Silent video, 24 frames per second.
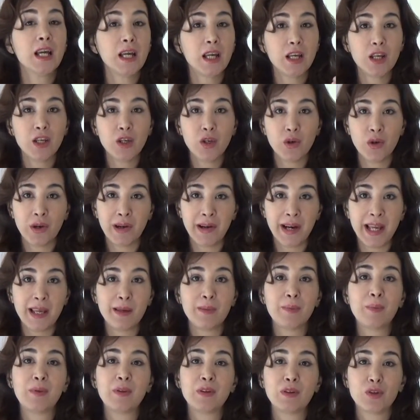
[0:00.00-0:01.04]
you are
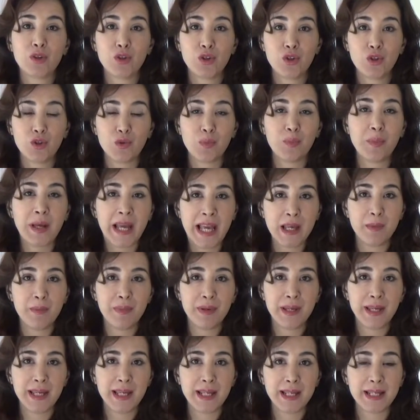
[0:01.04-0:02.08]
able to
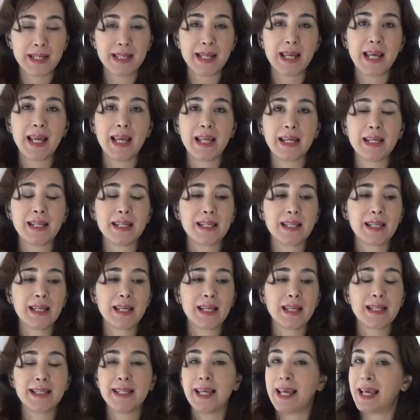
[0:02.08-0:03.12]
baby it and
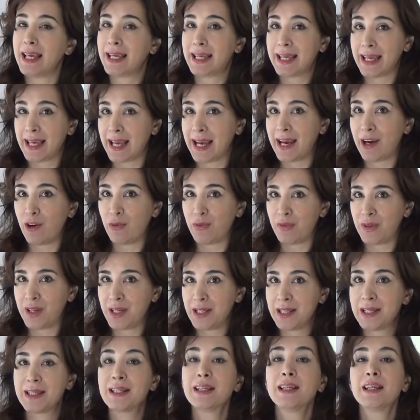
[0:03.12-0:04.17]
take care of
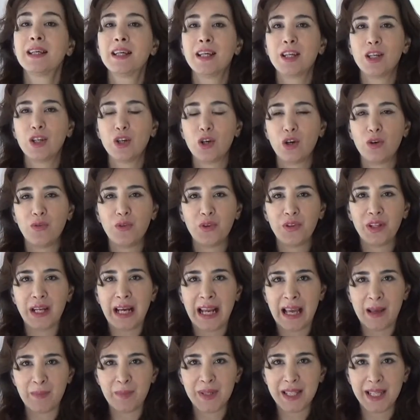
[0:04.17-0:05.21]
it, go for the
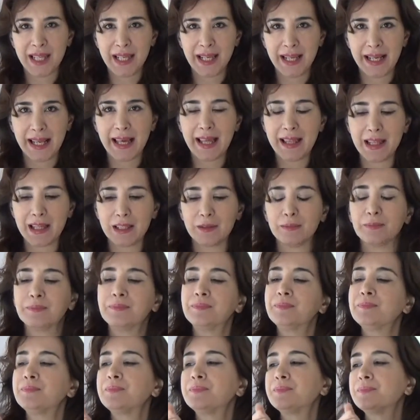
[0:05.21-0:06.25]
lambskin leather.
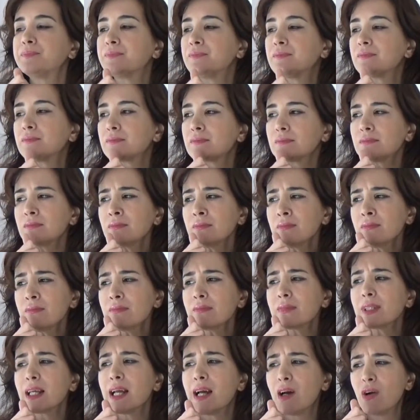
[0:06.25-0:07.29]

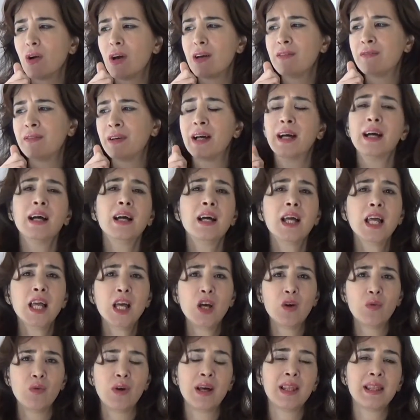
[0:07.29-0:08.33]
However,
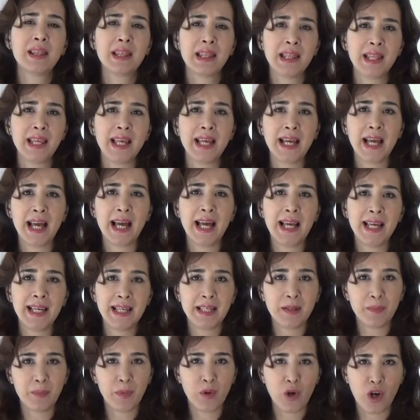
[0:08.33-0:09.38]
one thing I
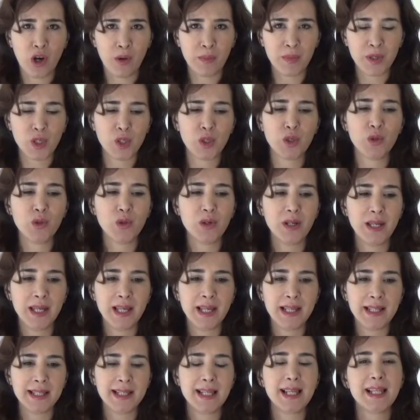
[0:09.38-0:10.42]
can promise you
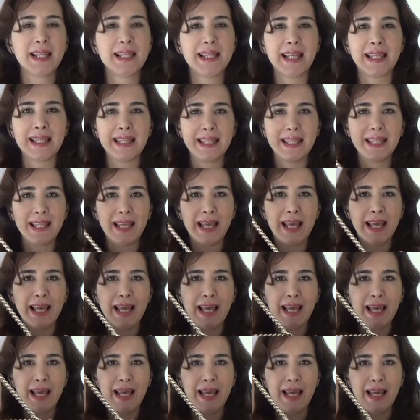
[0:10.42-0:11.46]
is that
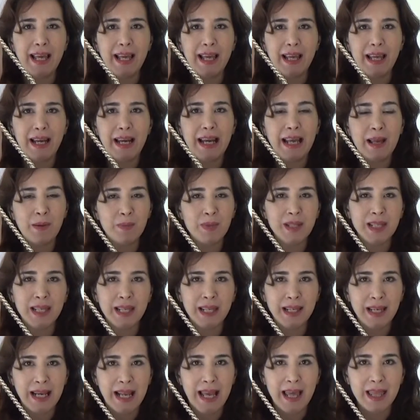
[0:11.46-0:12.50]
the
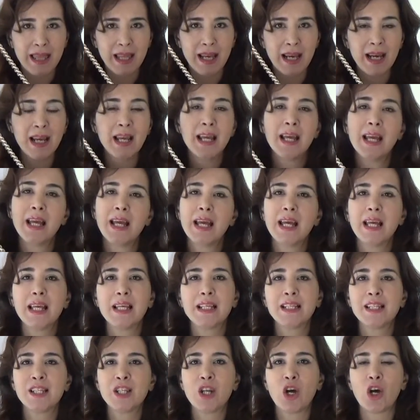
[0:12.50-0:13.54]
lambskin leather
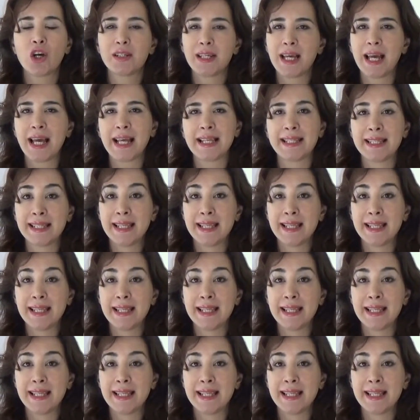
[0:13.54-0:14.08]
is not as